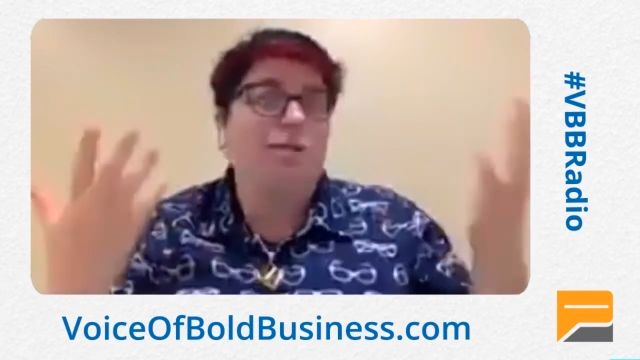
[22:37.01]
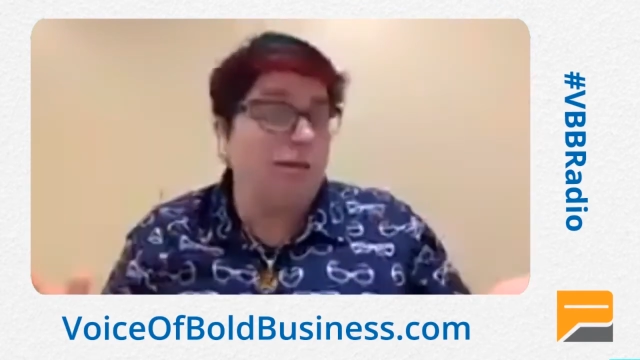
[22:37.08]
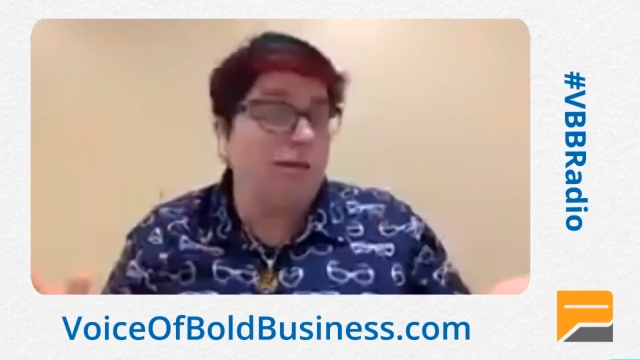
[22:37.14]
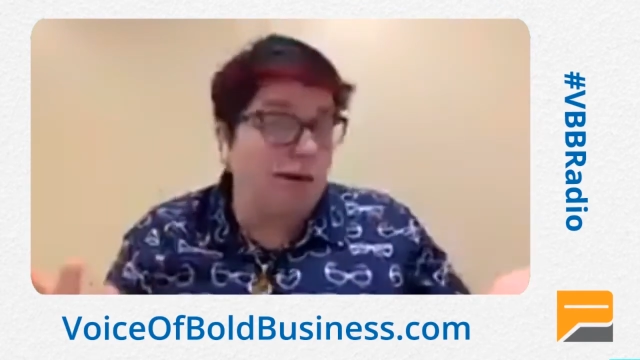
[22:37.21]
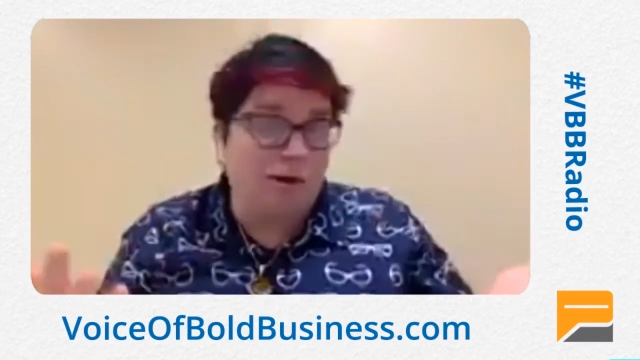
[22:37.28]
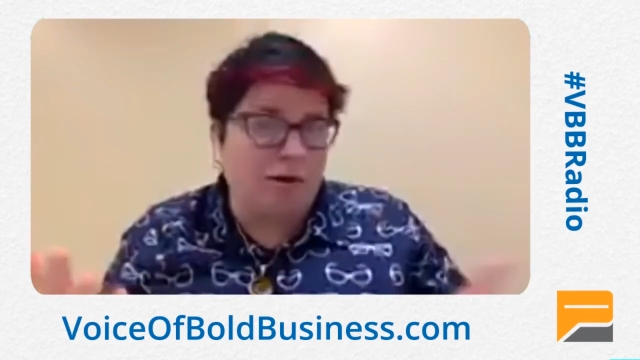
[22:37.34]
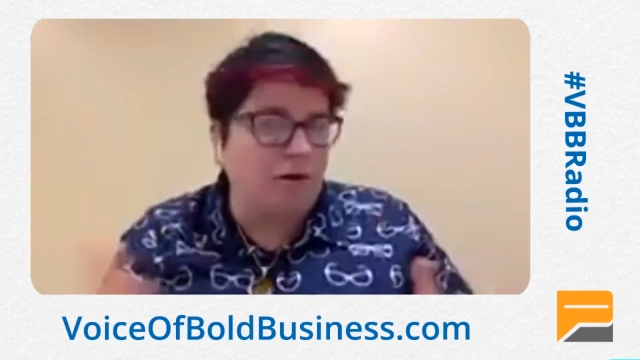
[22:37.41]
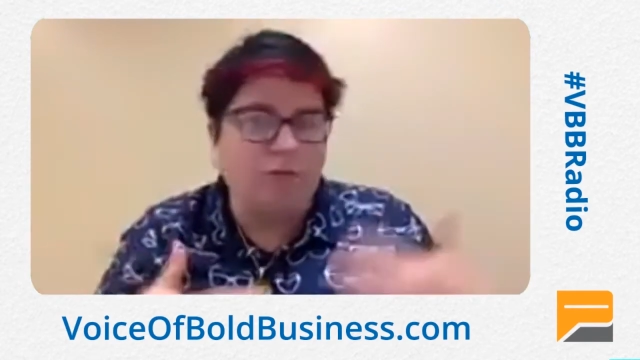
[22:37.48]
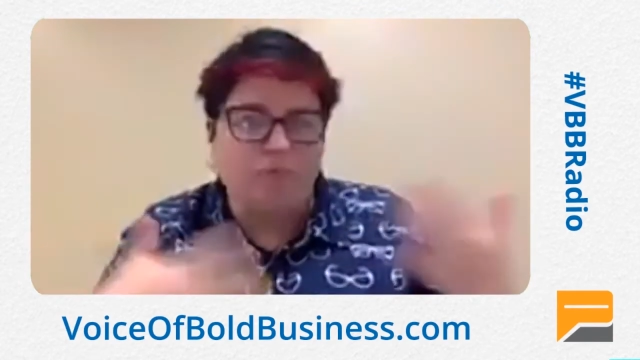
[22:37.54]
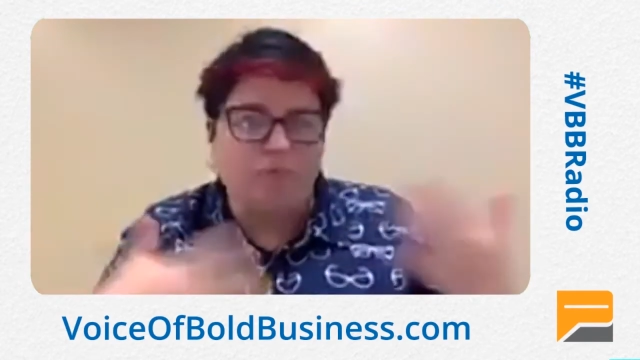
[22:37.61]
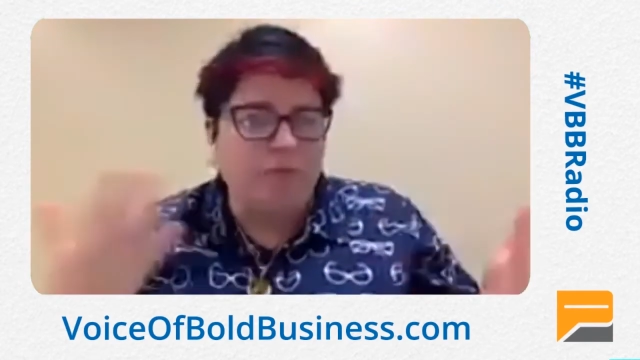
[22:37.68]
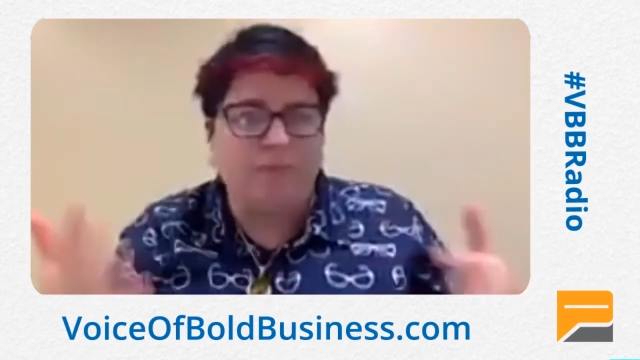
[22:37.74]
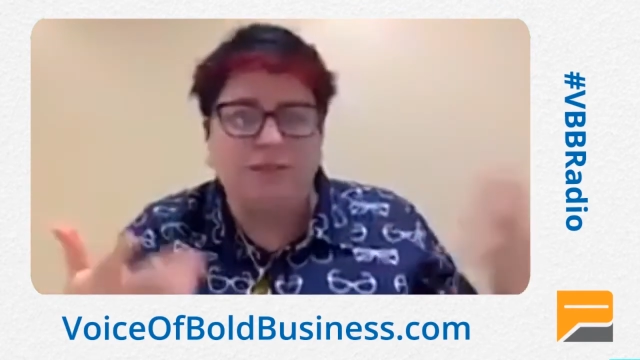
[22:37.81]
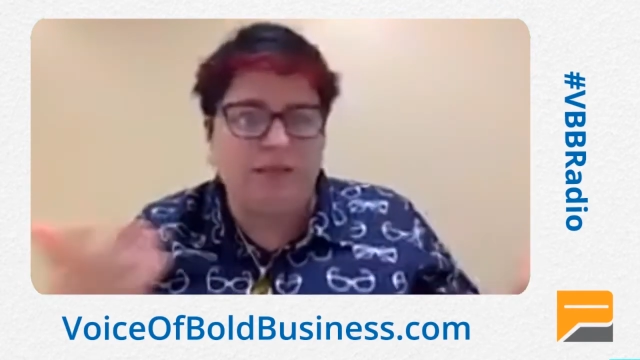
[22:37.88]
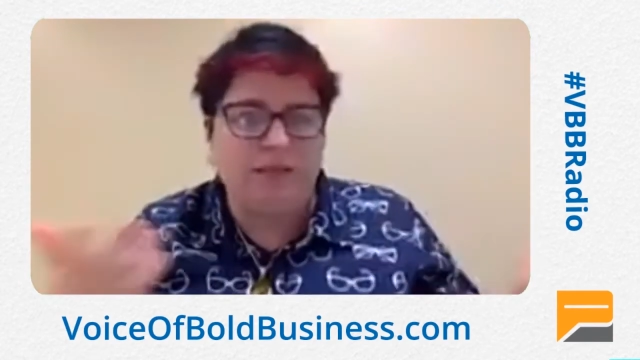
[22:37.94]
learn from
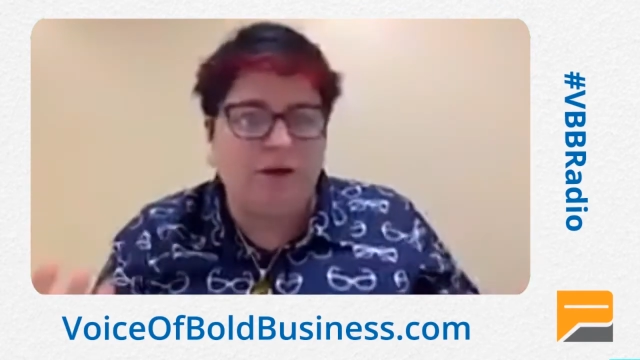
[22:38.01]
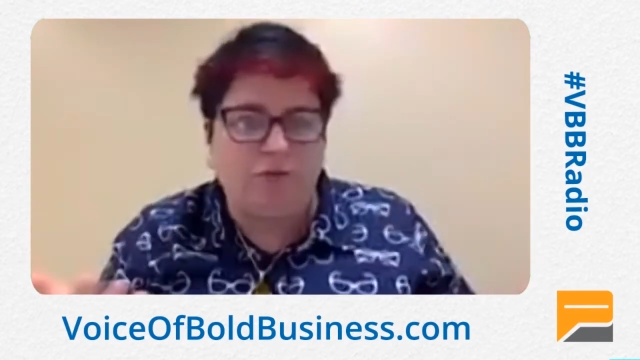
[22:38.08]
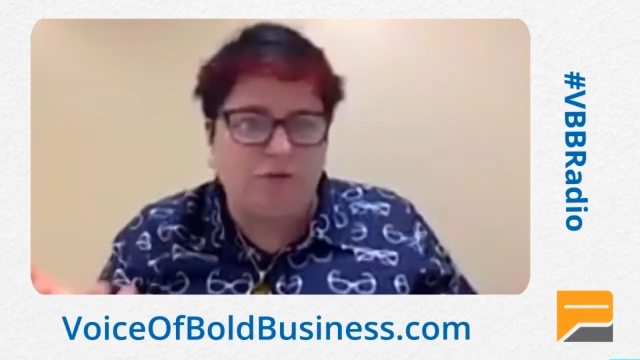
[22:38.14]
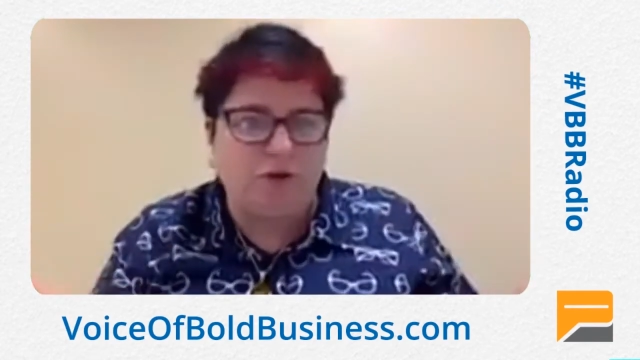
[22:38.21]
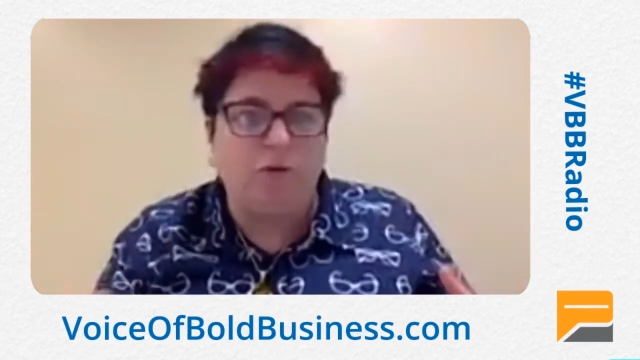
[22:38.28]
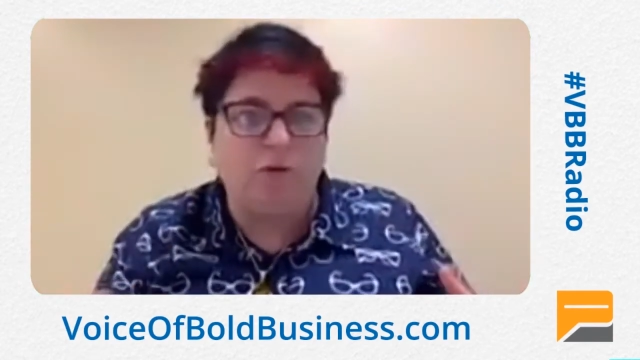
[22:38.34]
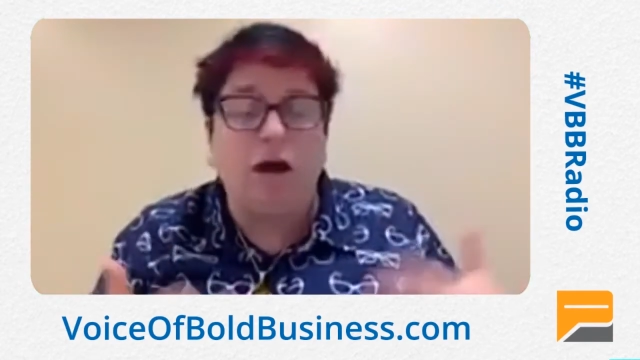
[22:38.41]
this interview.